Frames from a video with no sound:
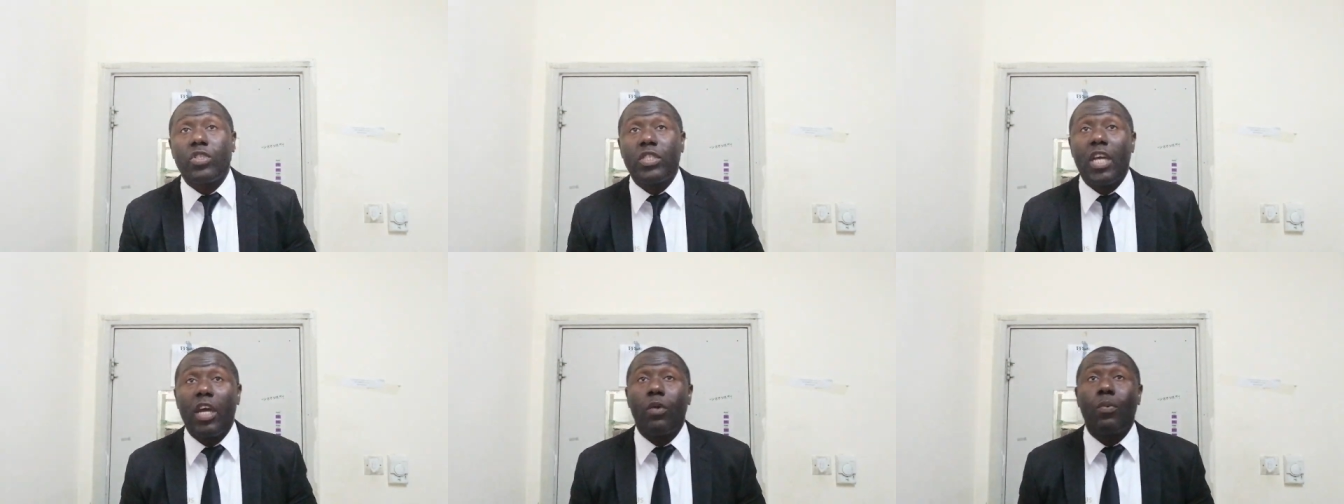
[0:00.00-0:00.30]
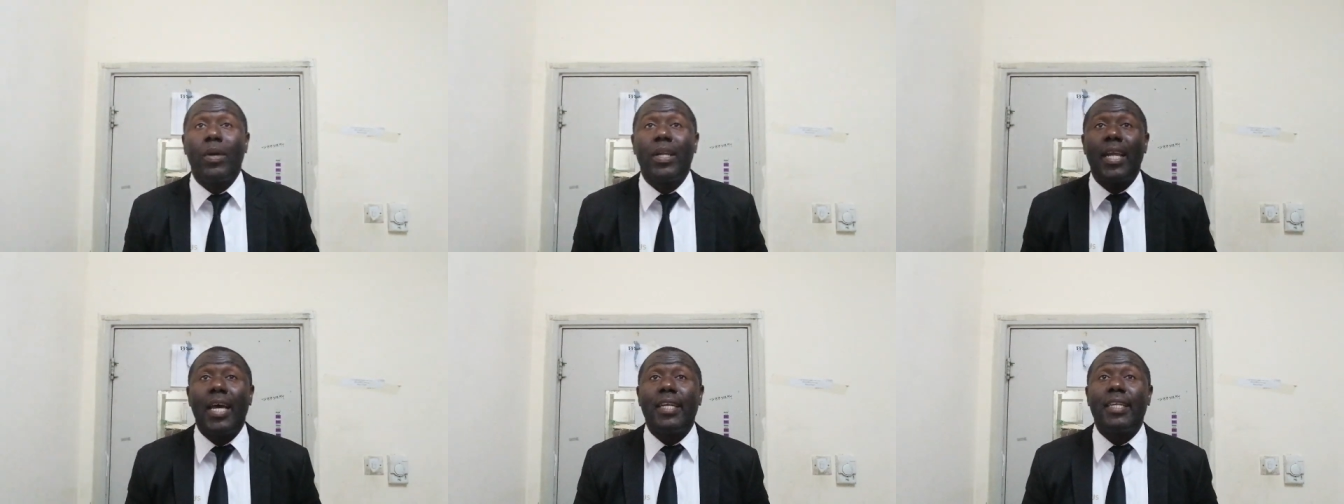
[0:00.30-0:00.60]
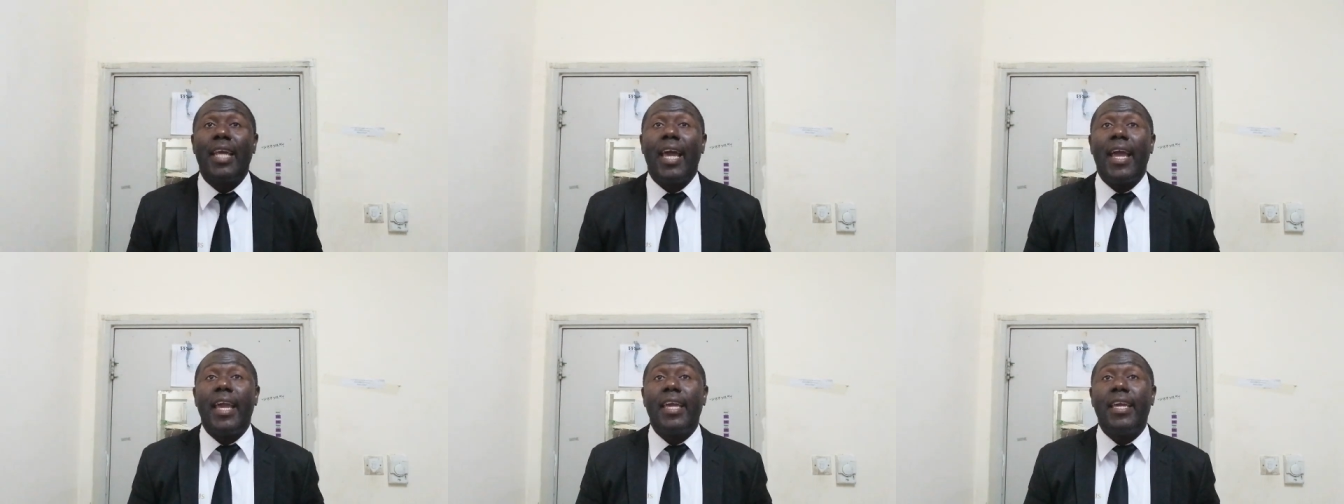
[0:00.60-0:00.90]
check whether
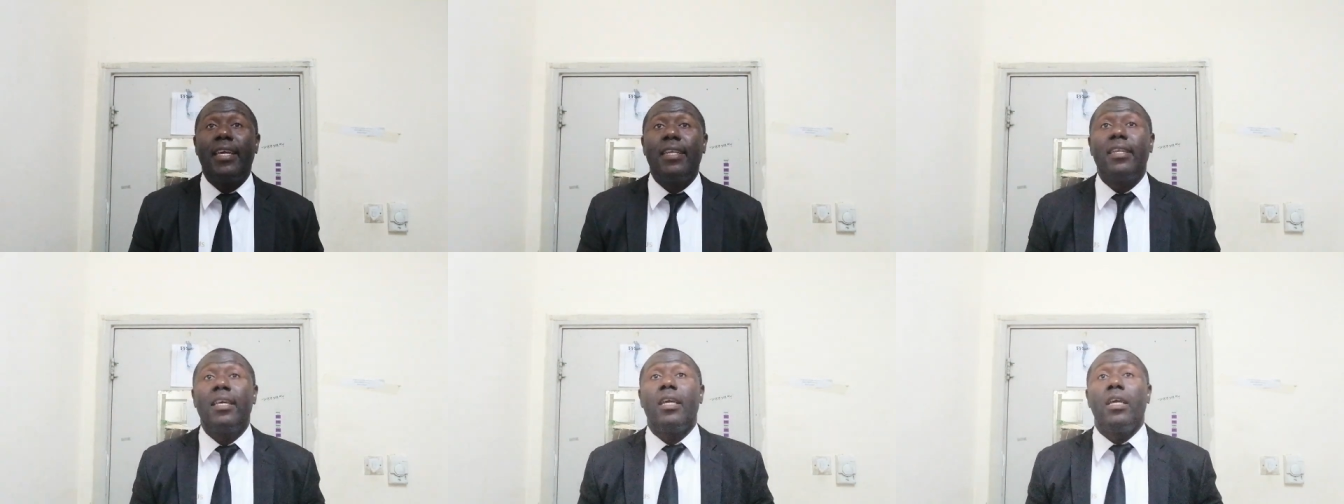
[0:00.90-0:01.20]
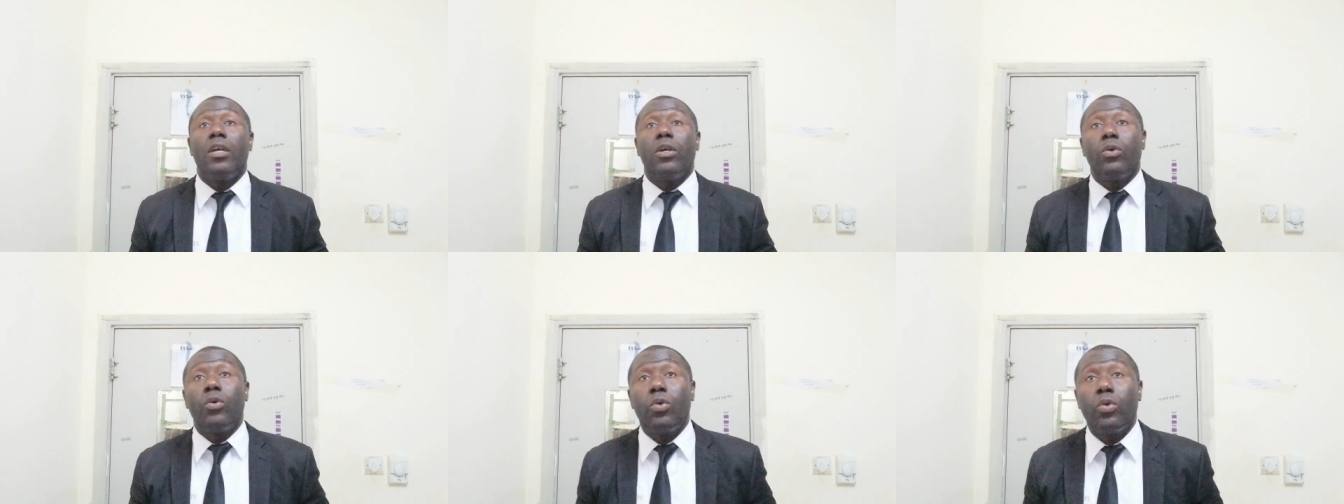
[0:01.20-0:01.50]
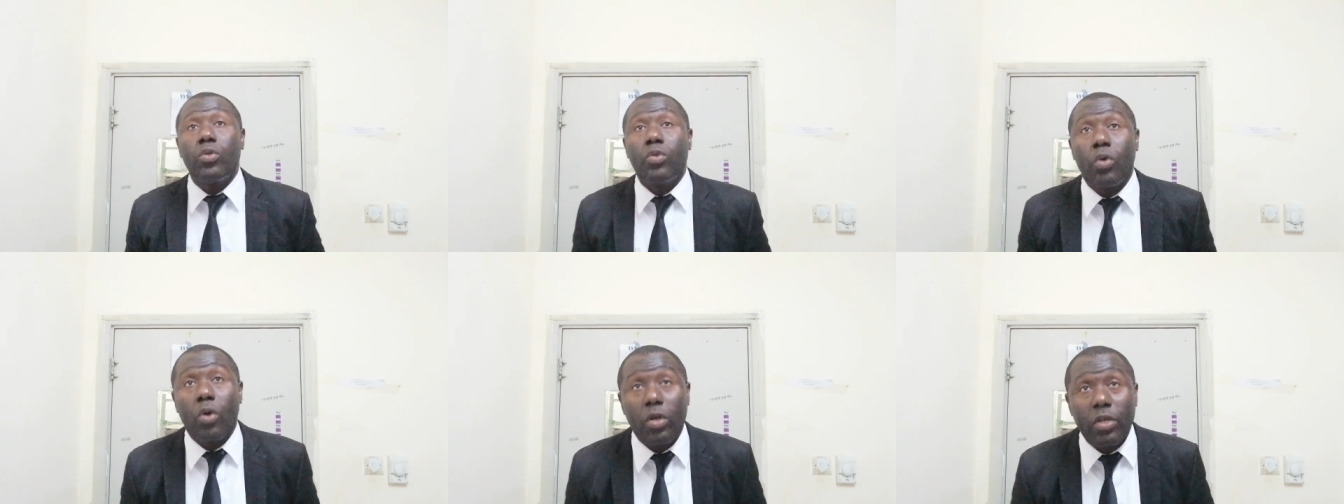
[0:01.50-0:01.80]
they are in
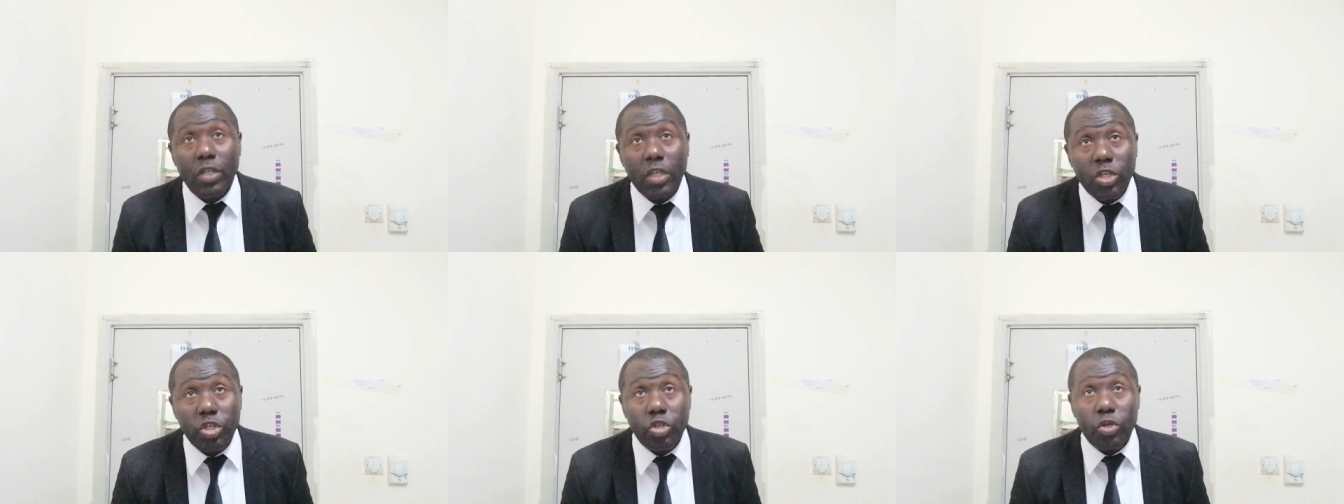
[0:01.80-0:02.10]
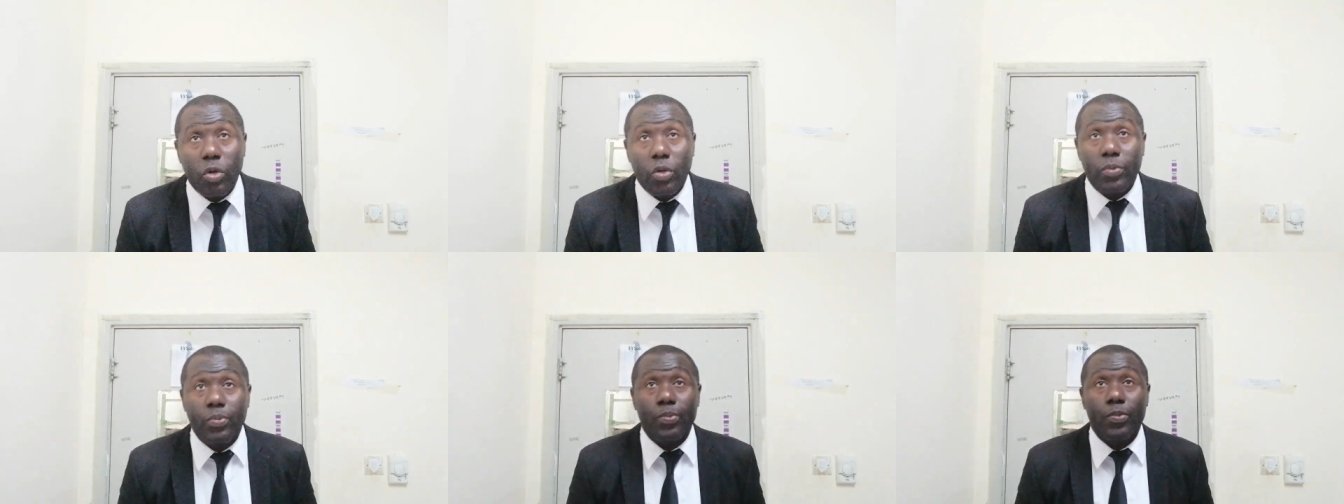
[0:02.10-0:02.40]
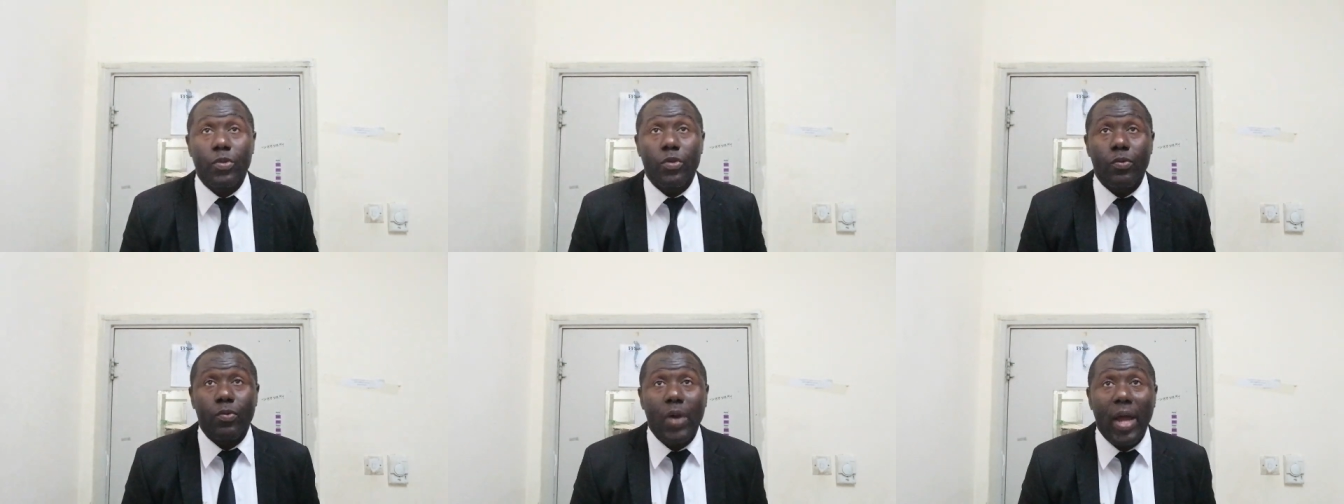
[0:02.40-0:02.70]
good condition,
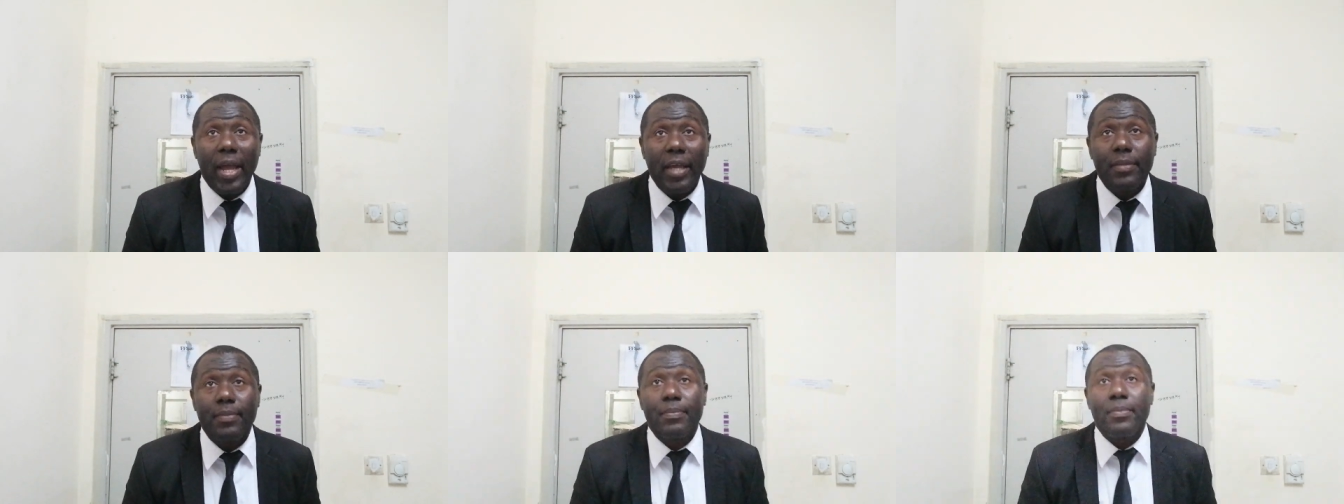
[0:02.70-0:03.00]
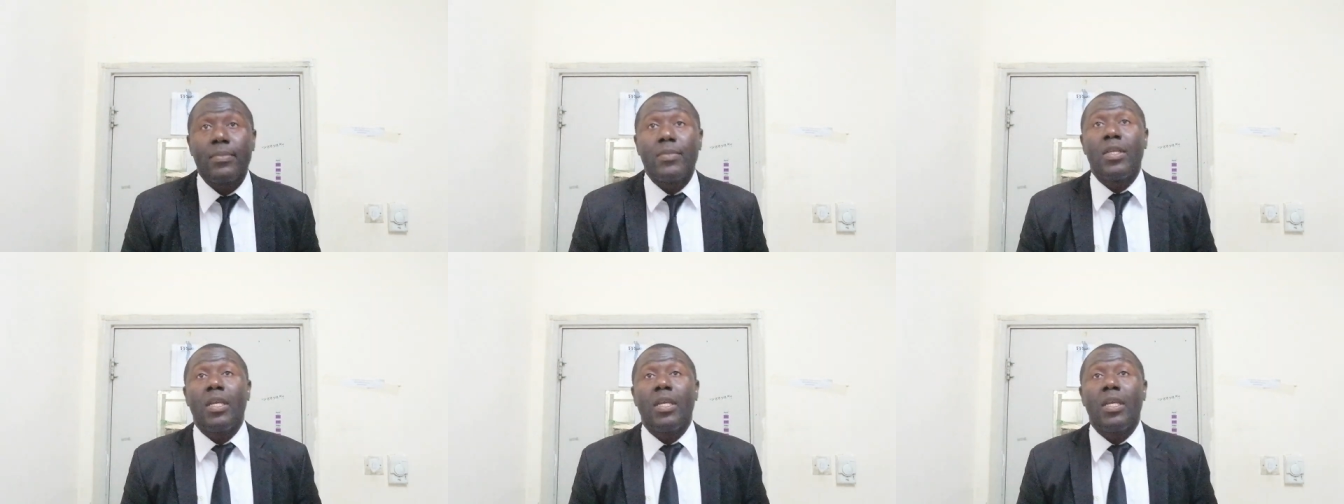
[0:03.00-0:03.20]
right?